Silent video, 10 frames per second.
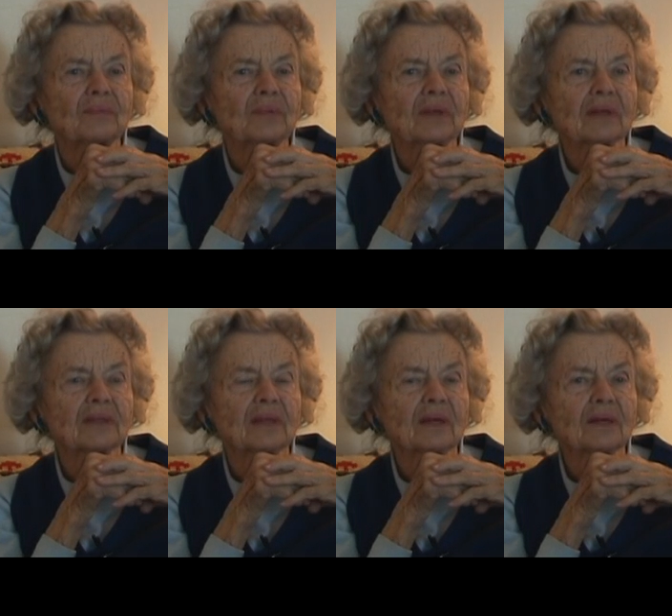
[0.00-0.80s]
we
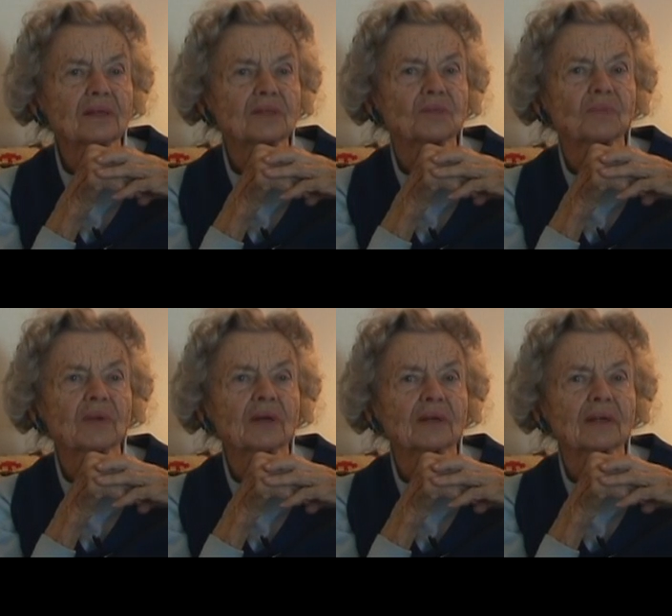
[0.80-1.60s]
are the artists.
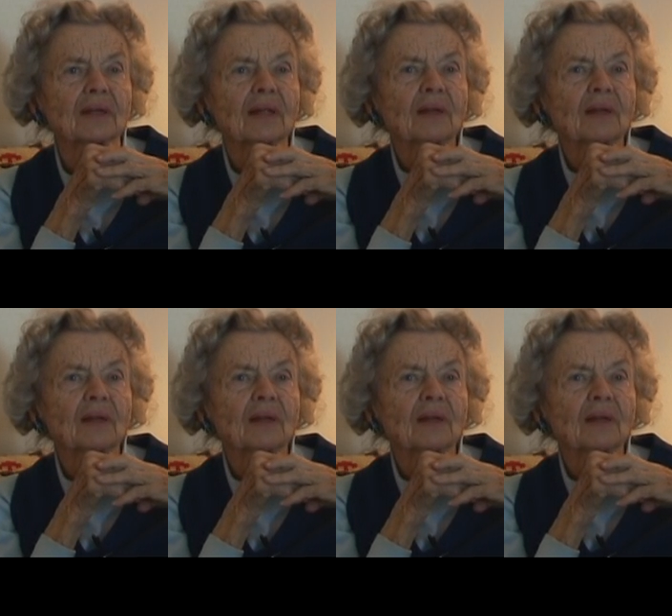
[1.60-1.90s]
We are